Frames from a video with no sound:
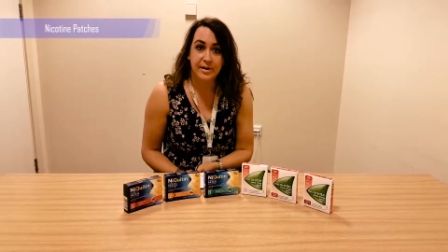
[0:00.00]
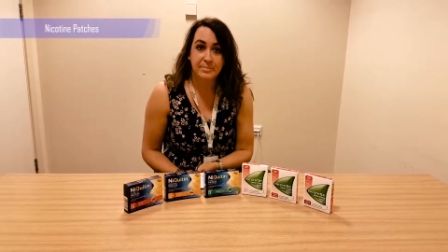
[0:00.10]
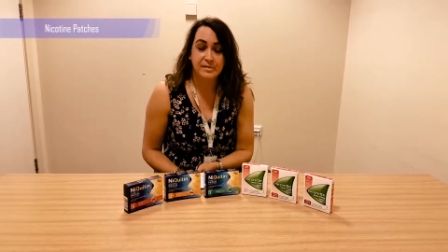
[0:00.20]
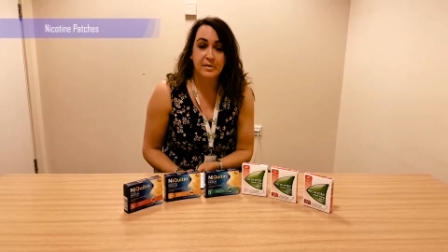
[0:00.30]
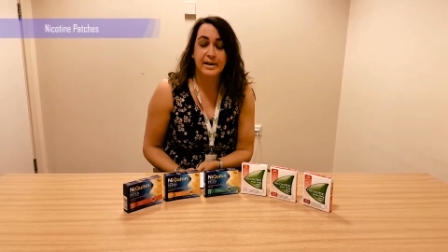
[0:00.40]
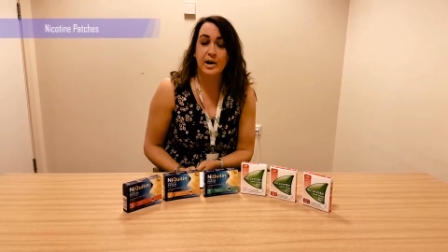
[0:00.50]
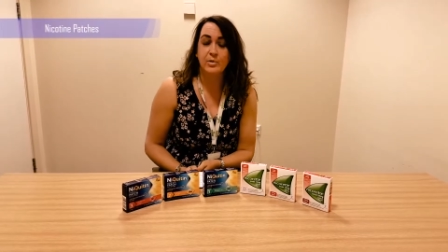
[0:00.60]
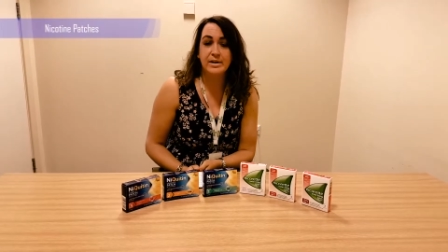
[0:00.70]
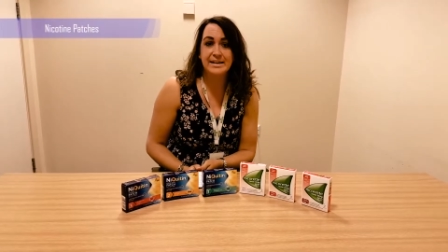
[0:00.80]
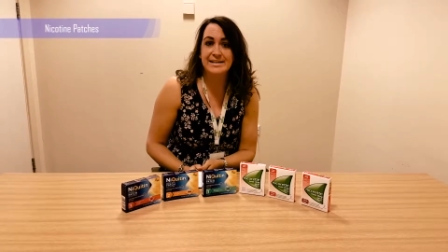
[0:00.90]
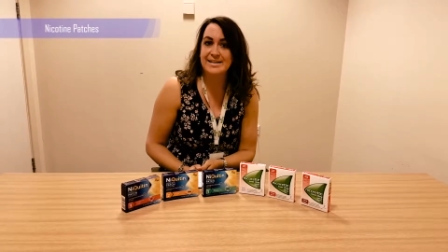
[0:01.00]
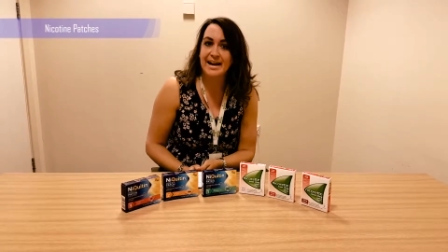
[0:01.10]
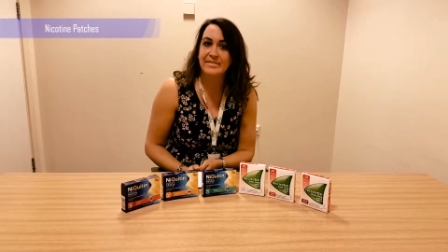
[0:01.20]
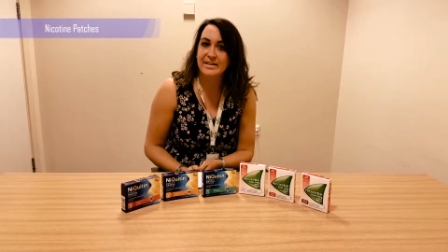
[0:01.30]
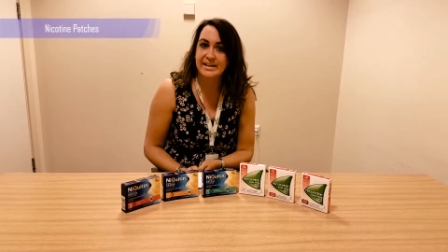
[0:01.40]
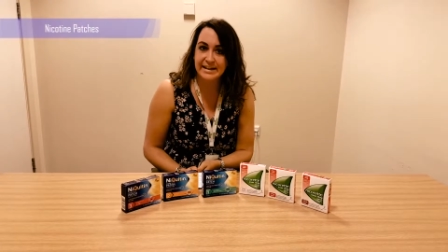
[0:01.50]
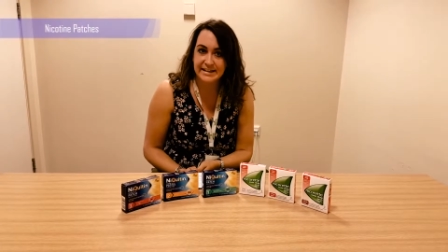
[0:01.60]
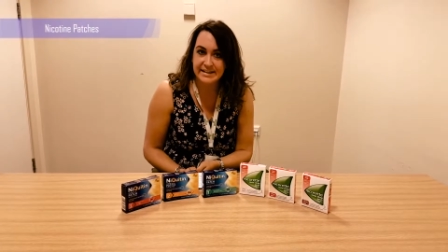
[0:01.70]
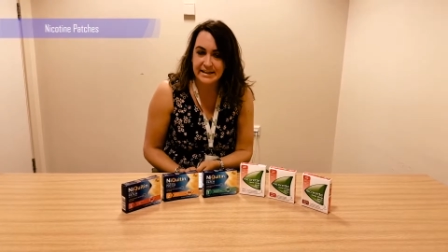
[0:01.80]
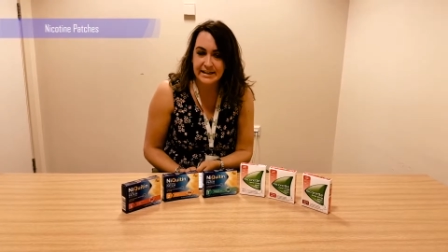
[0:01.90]
so they only contain the
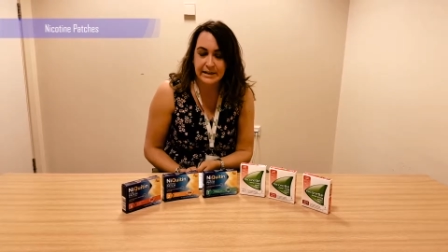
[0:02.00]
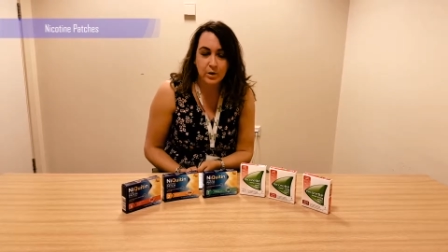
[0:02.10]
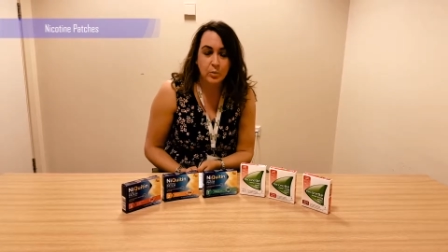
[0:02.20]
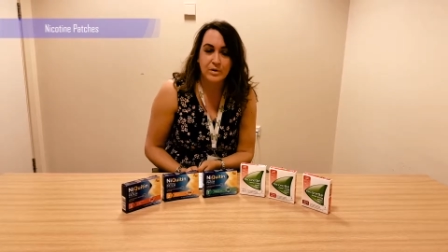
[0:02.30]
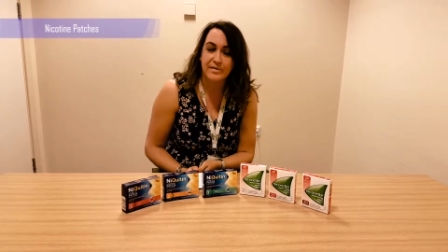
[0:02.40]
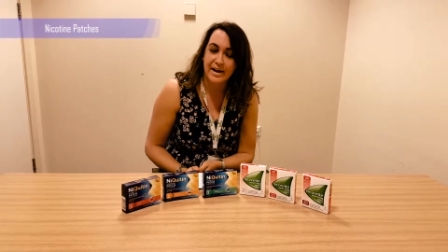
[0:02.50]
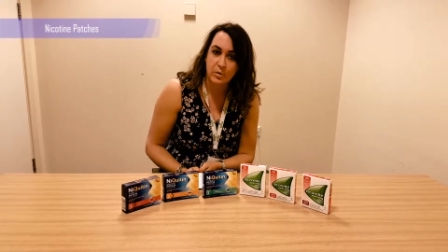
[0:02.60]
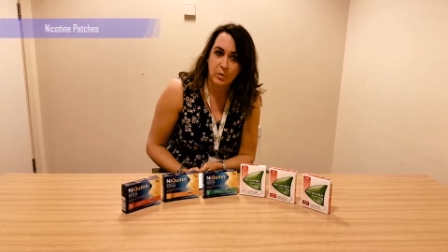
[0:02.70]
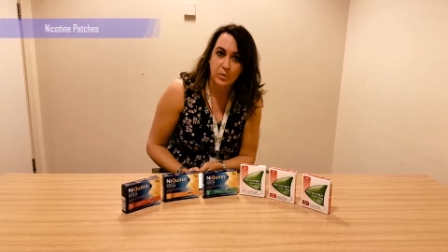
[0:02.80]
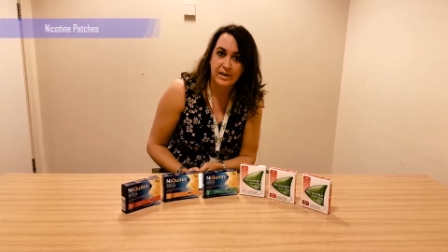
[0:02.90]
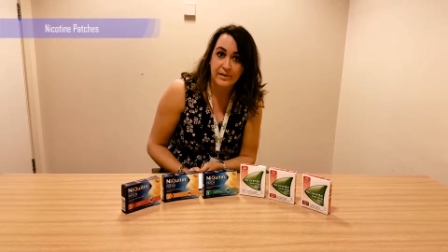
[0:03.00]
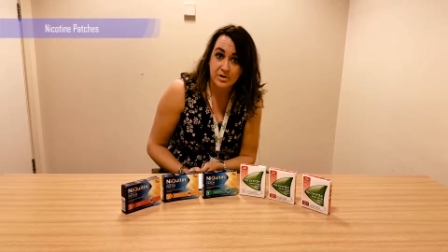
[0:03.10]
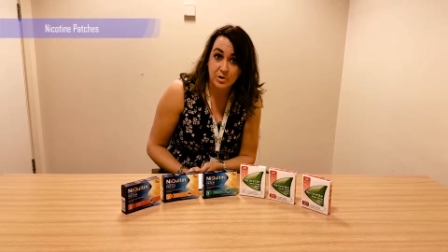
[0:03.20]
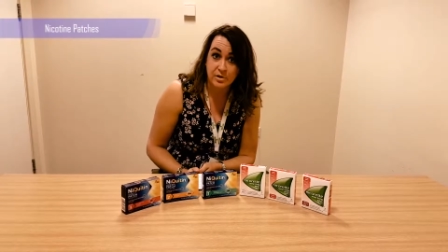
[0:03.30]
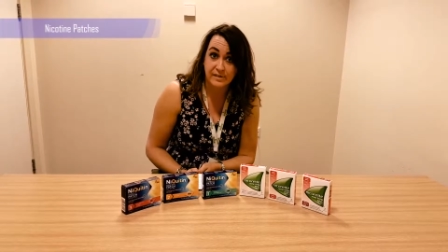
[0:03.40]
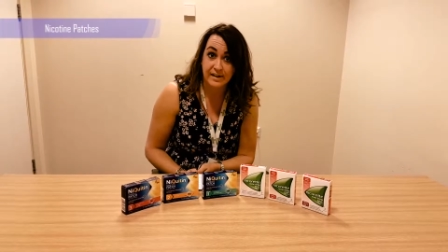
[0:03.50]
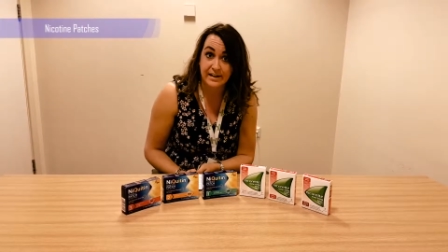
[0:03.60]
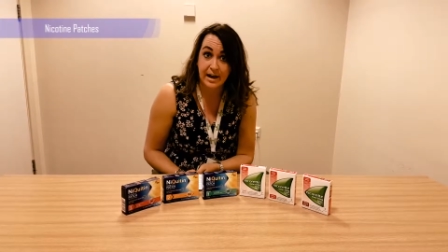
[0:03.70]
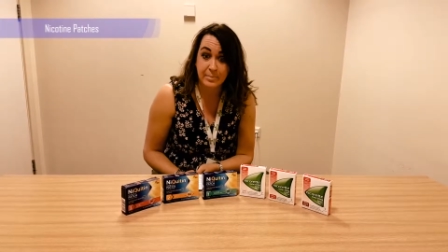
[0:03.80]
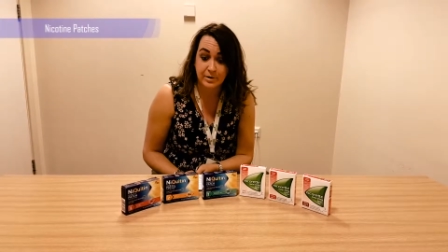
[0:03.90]
nicotine without all the other toxic
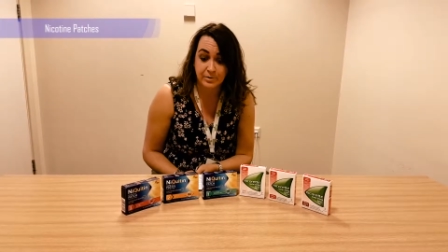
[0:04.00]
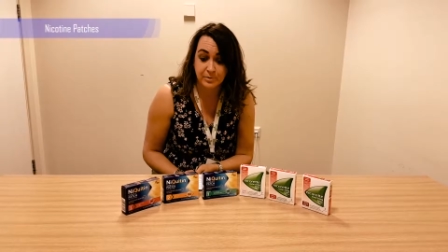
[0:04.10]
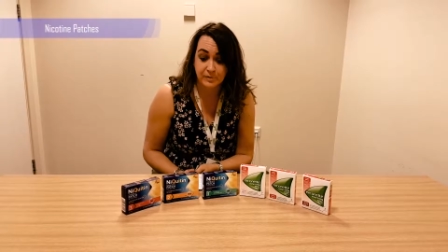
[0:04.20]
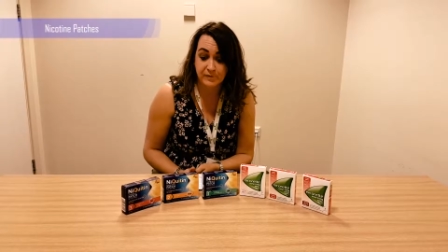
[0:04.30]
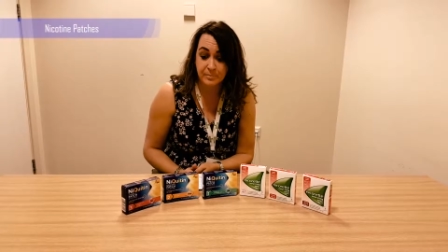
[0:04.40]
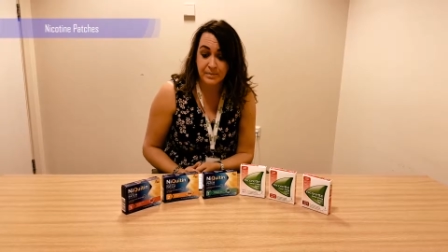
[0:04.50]
chemicals.